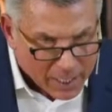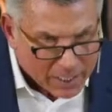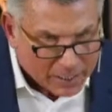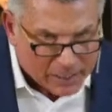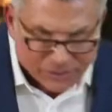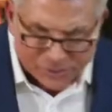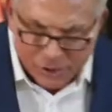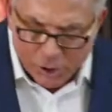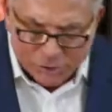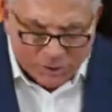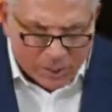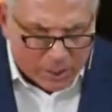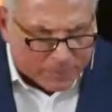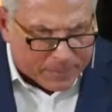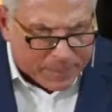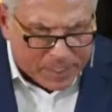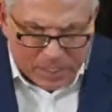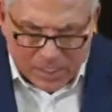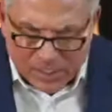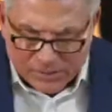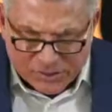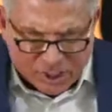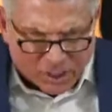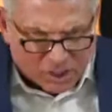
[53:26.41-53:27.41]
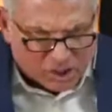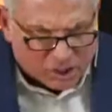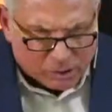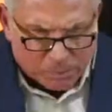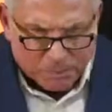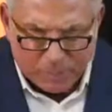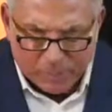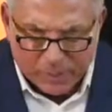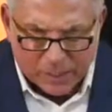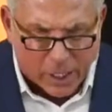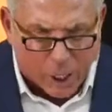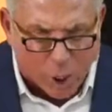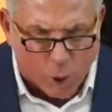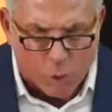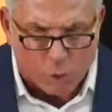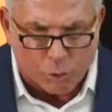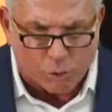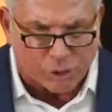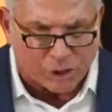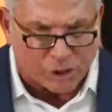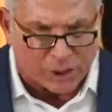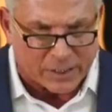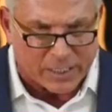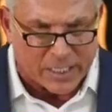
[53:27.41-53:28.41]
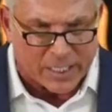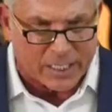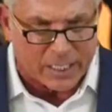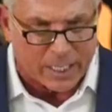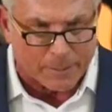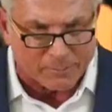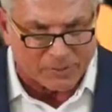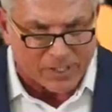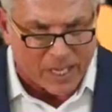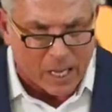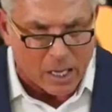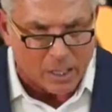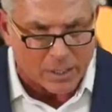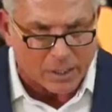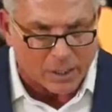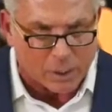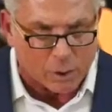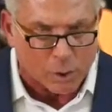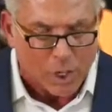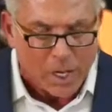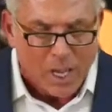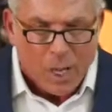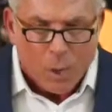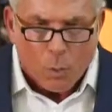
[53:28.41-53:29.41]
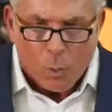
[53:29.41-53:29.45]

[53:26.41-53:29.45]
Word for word: Because there's going to be this explosion that comes out of you.